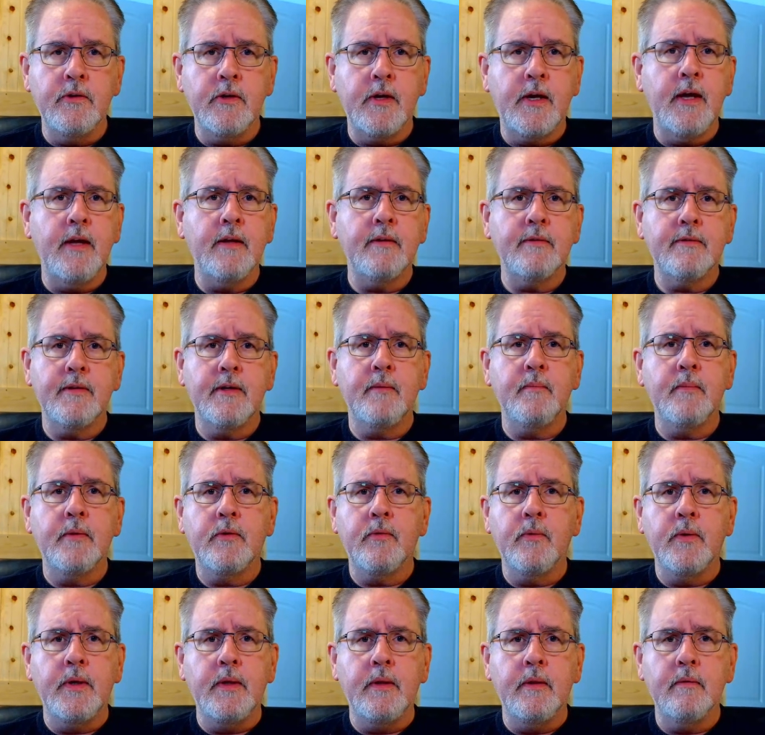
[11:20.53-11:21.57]
You can't sync
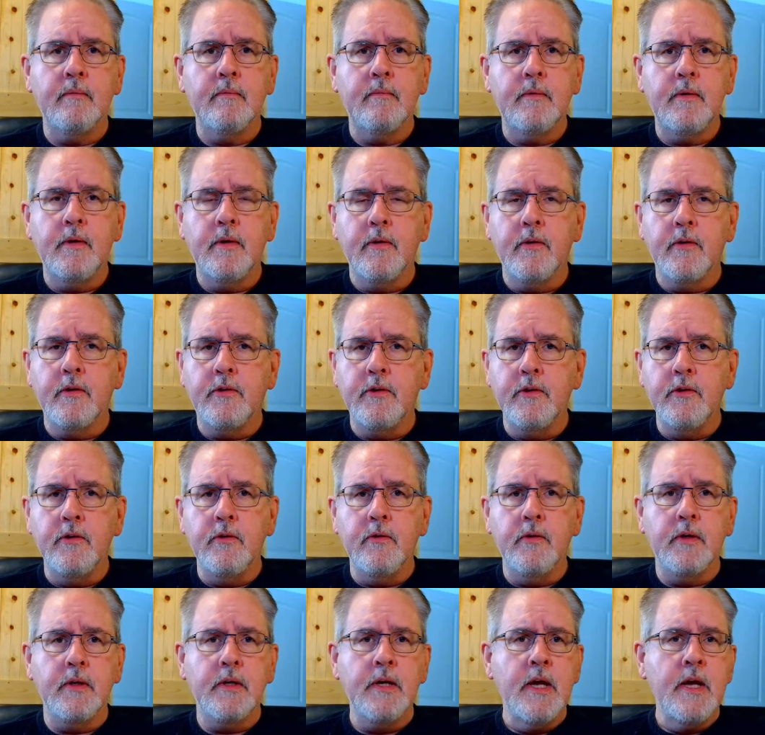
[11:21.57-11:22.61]
between the
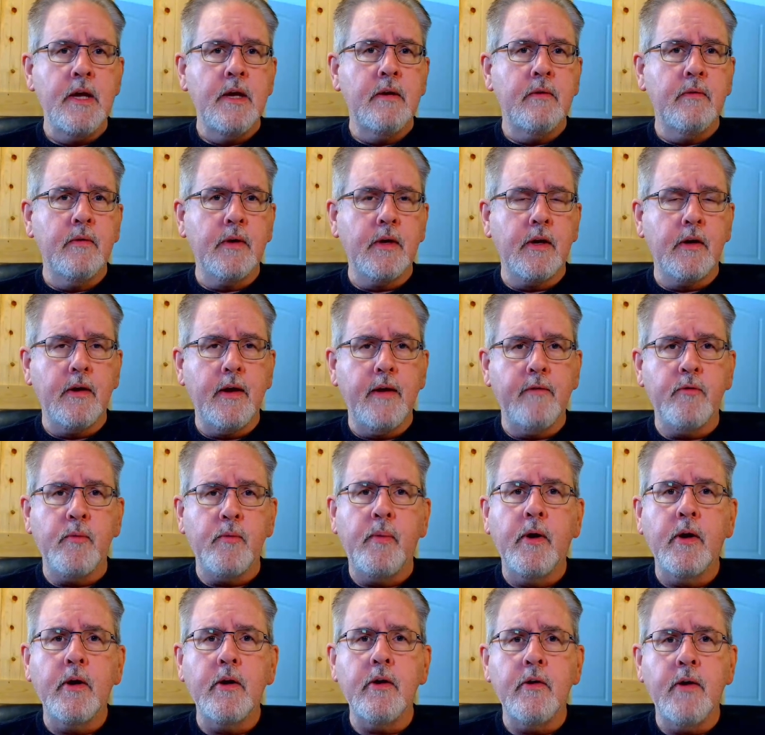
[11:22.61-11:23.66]
two, and really don't have a
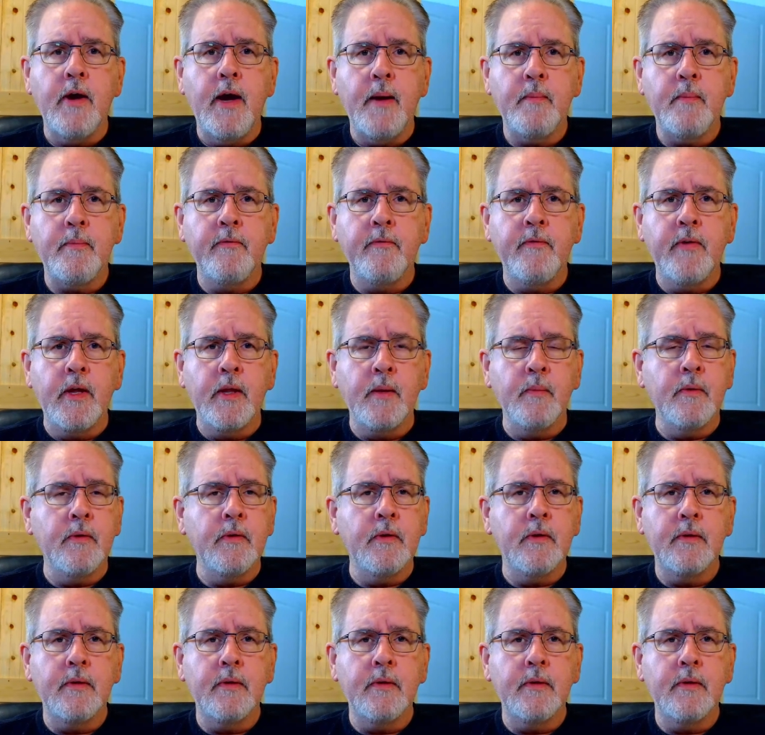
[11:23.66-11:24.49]
partner app available.